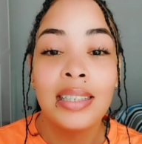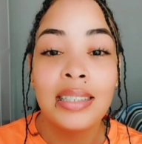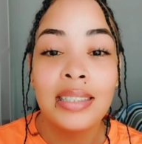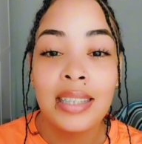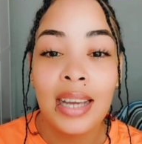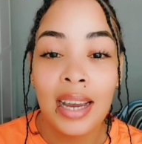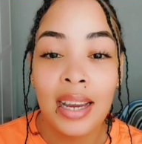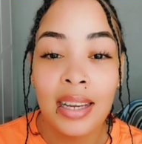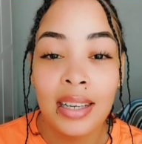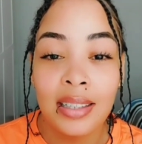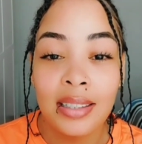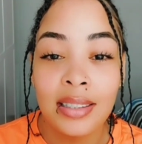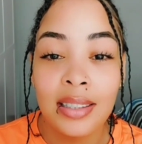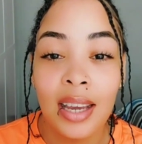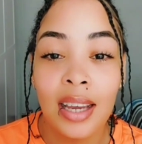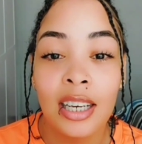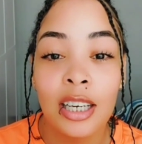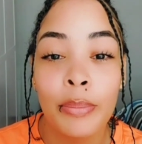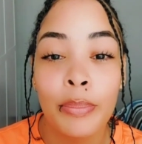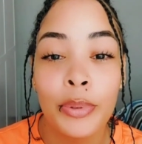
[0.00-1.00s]

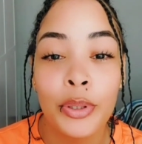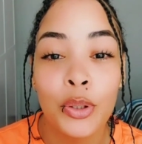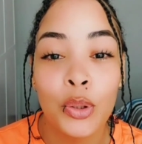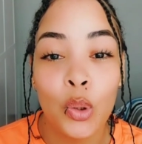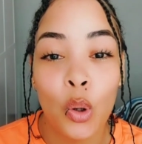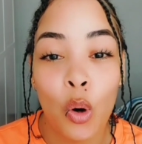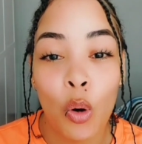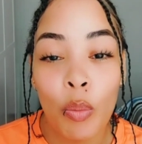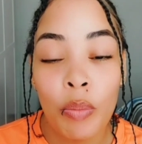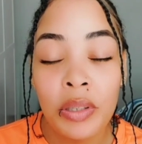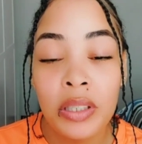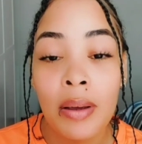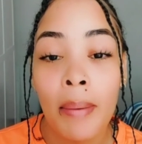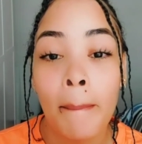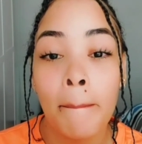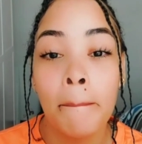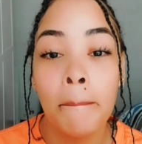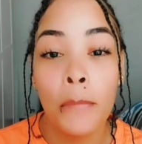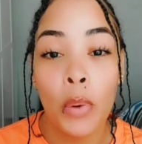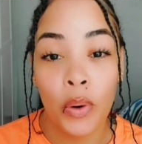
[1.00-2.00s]
retains and
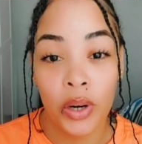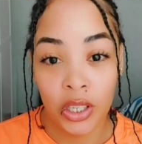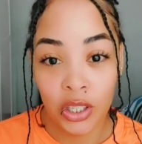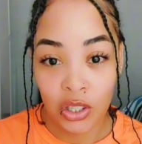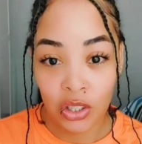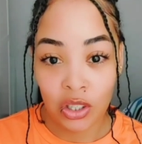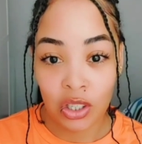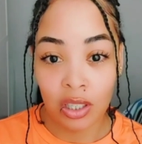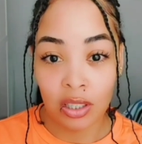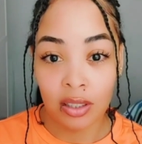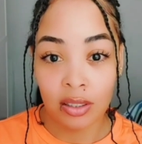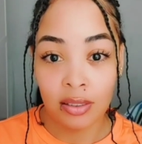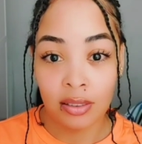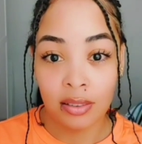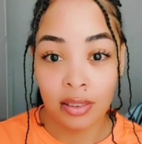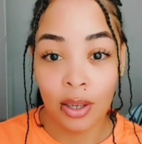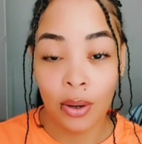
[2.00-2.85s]
absorbs moisture.